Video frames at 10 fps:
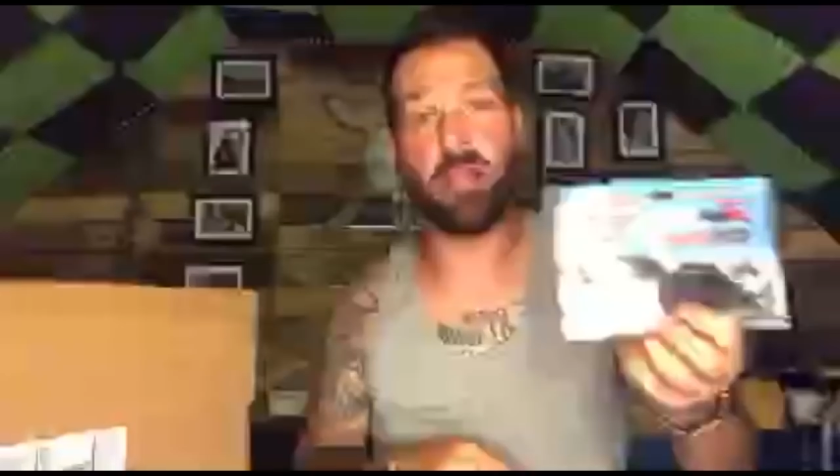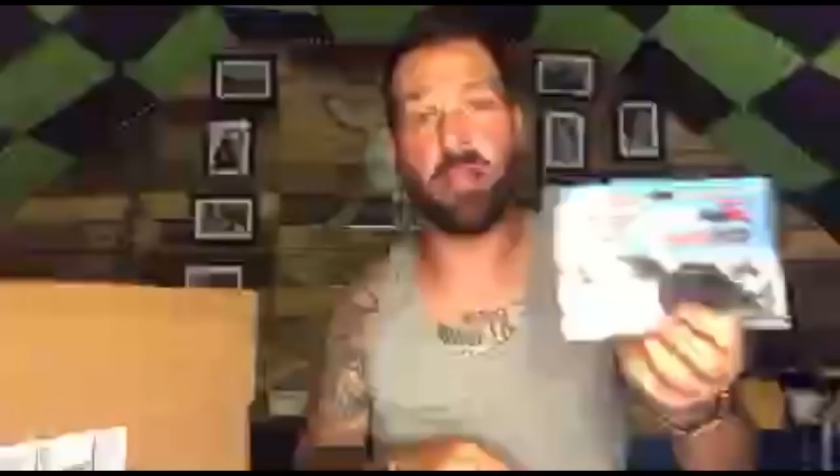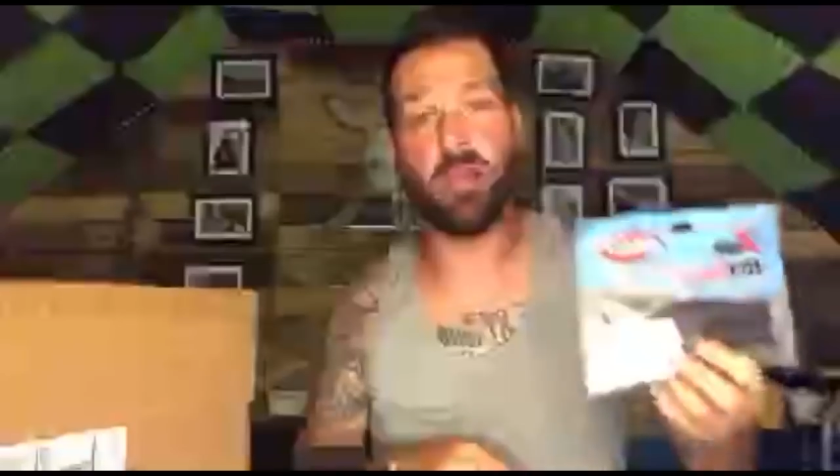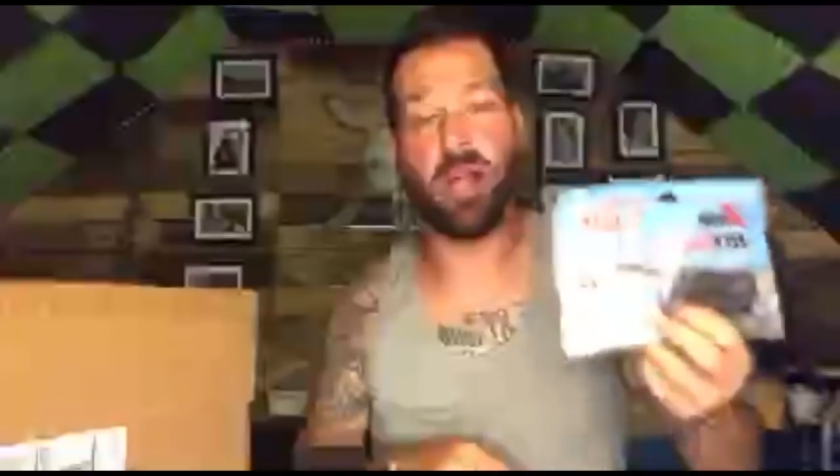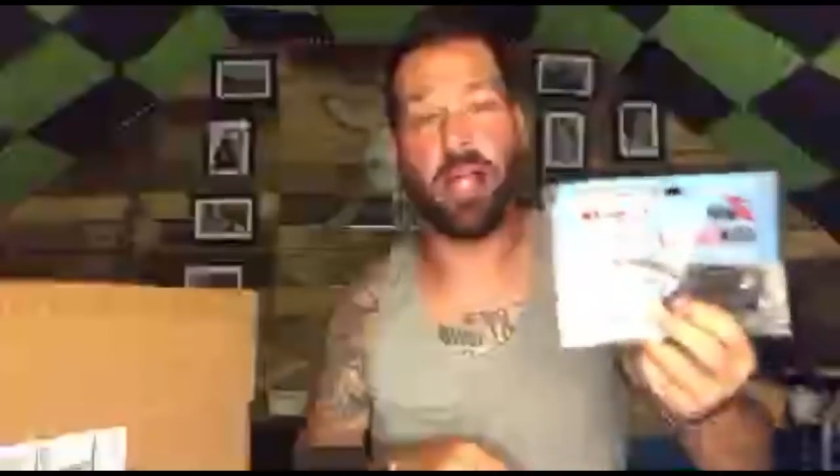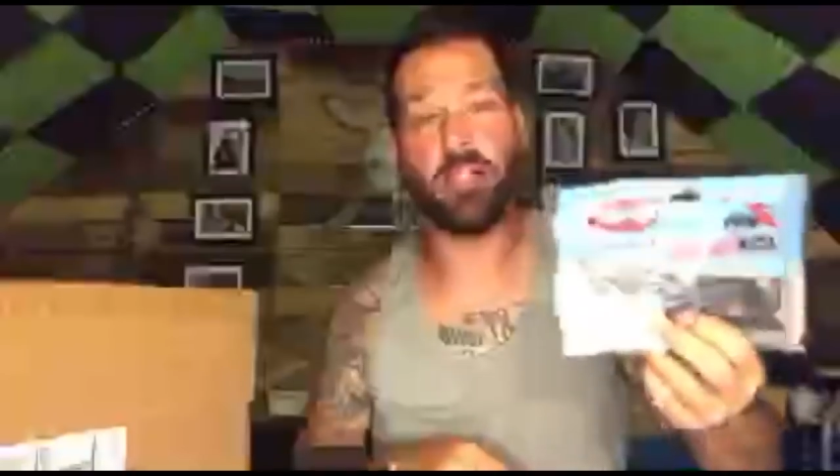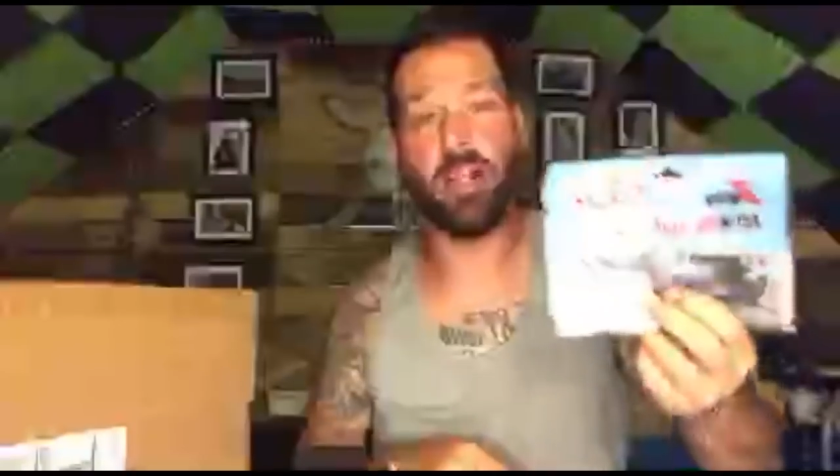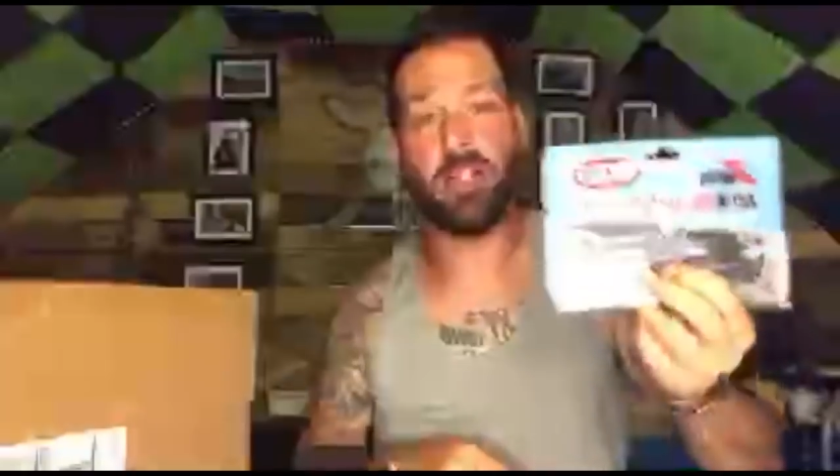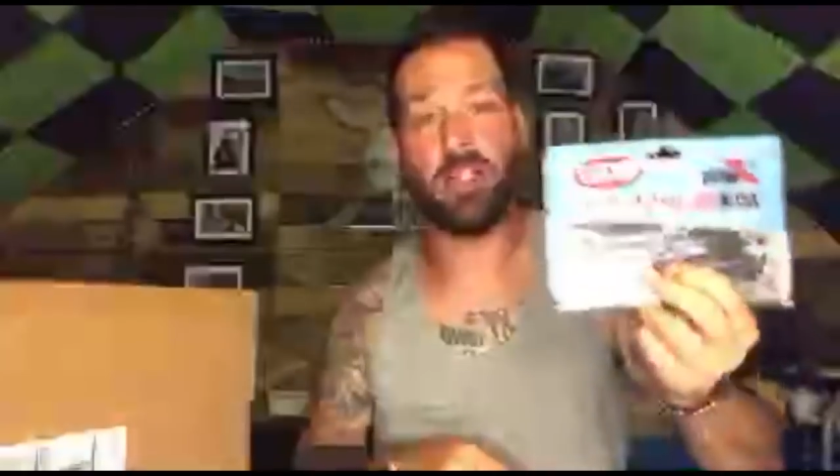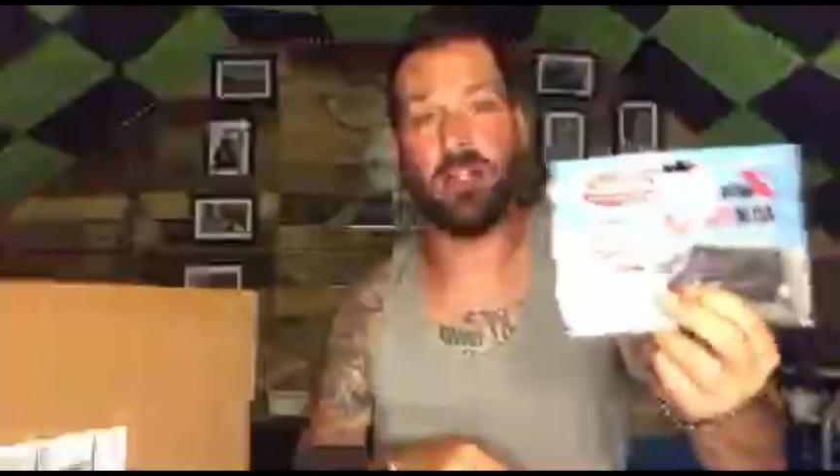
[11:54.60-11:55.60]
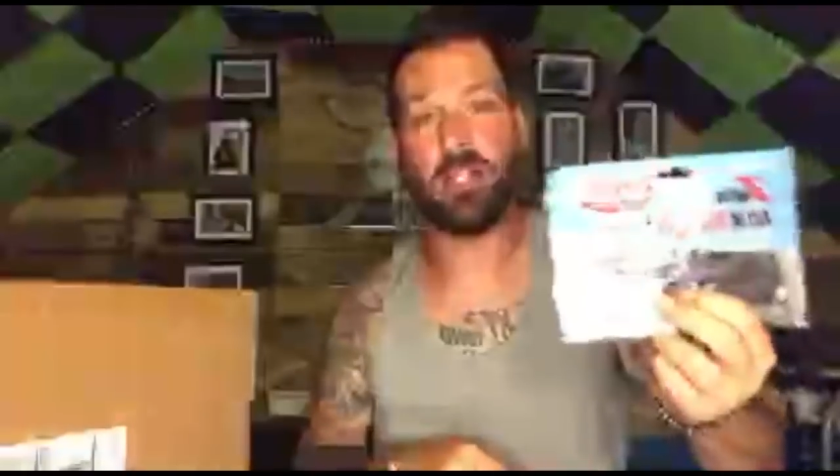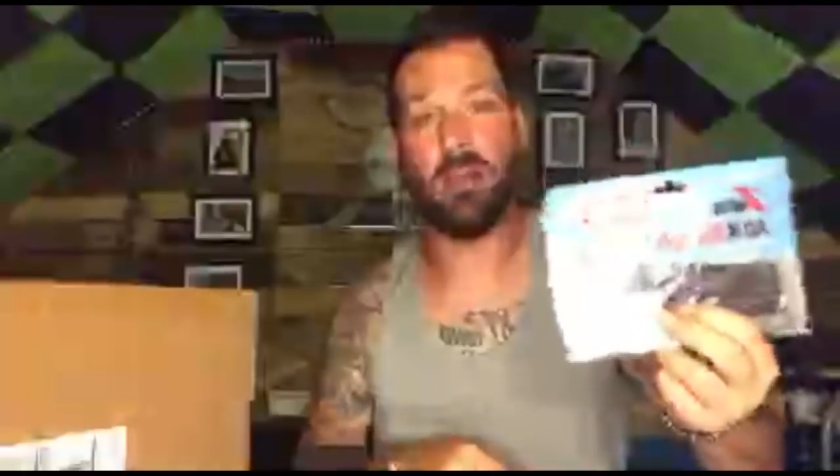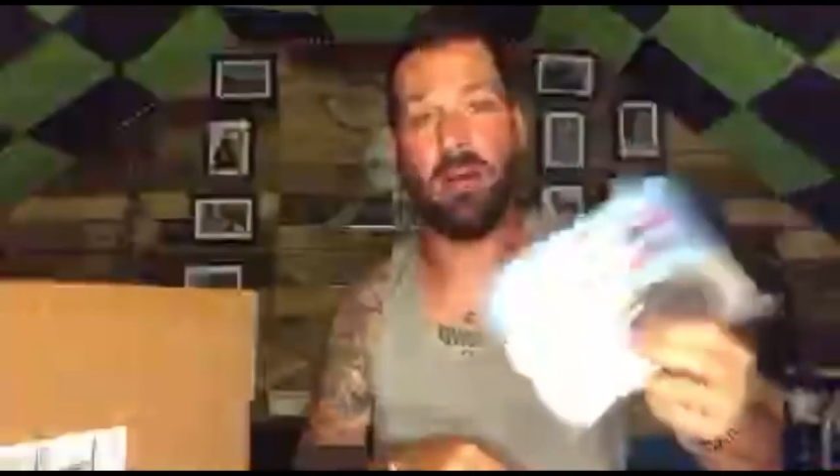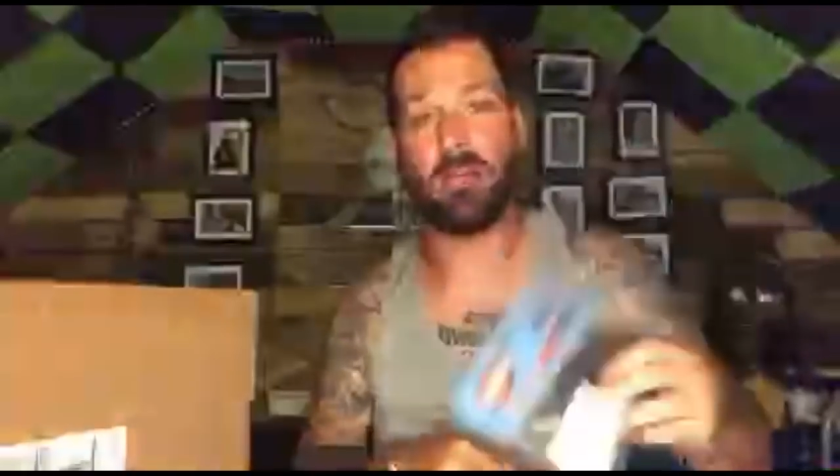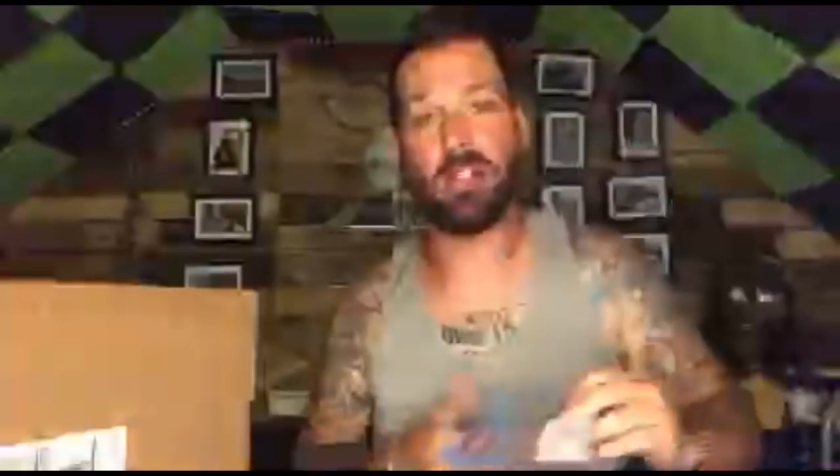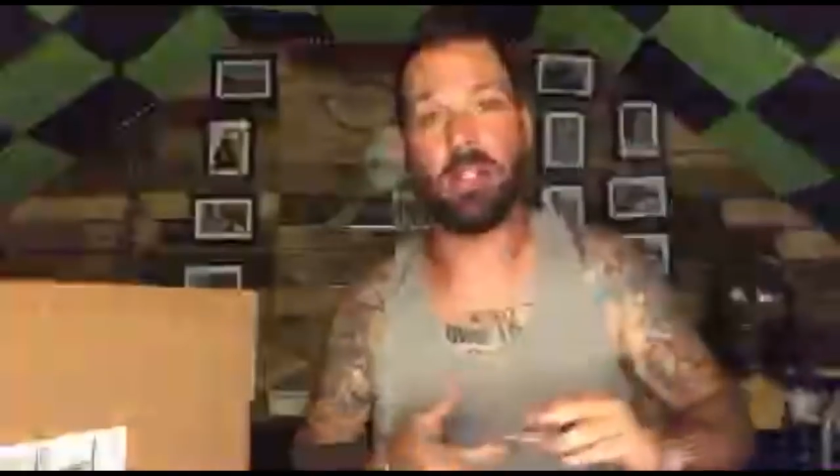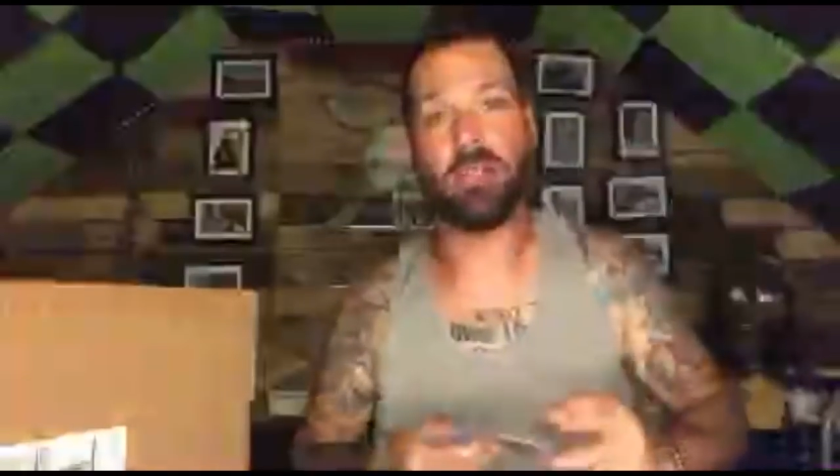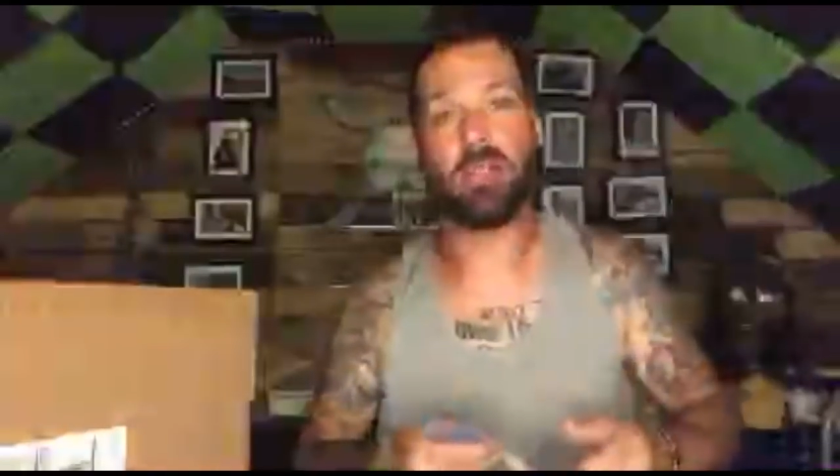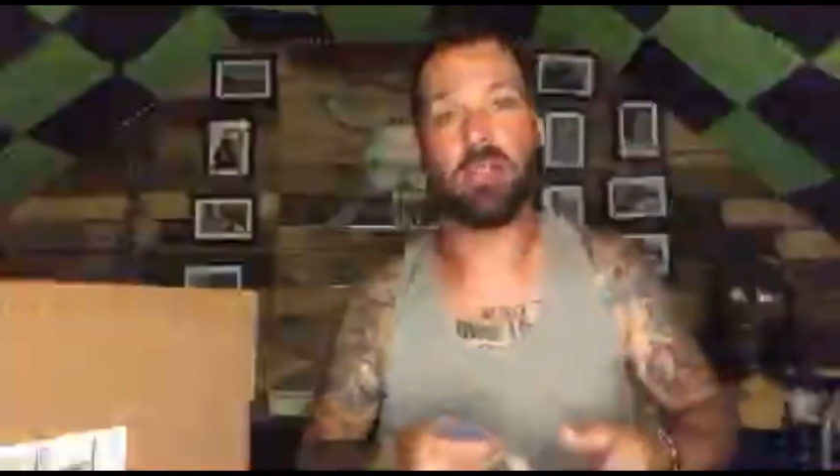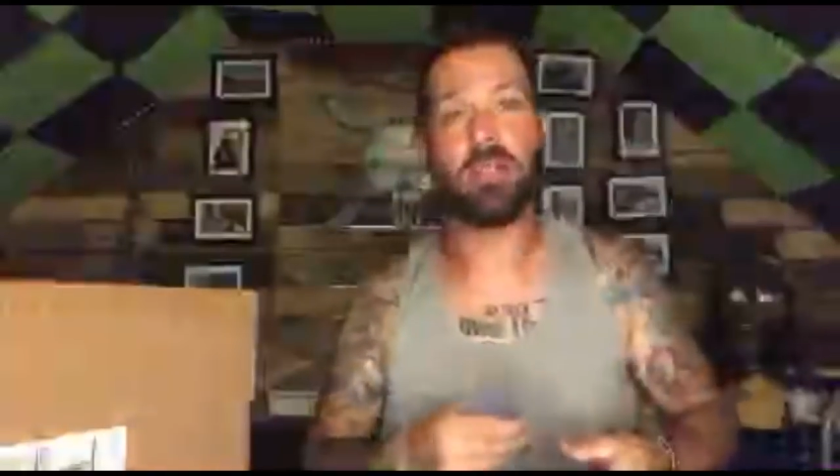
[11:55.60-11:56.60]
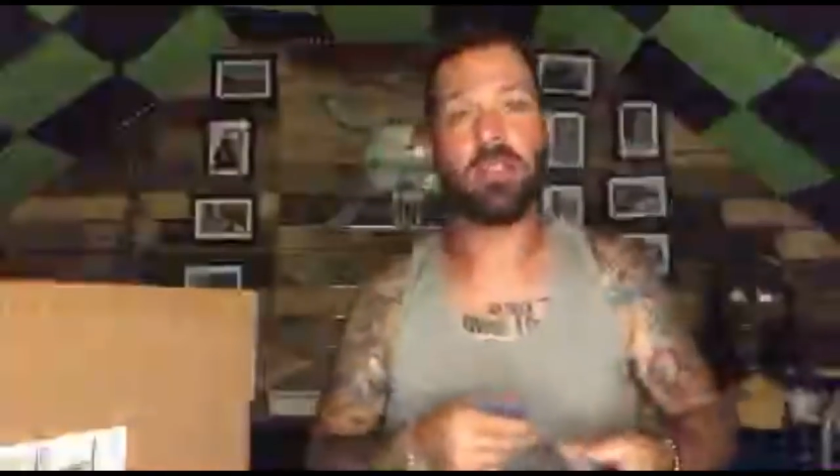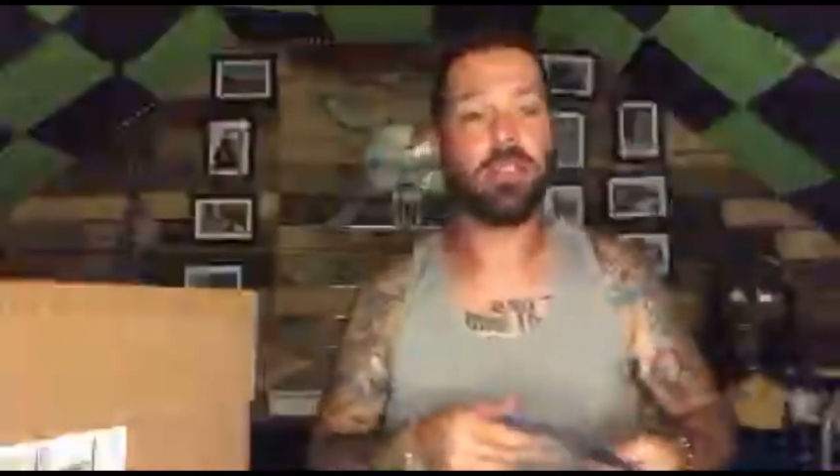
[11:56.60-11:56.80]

let me know your address, and I'll send them out to you.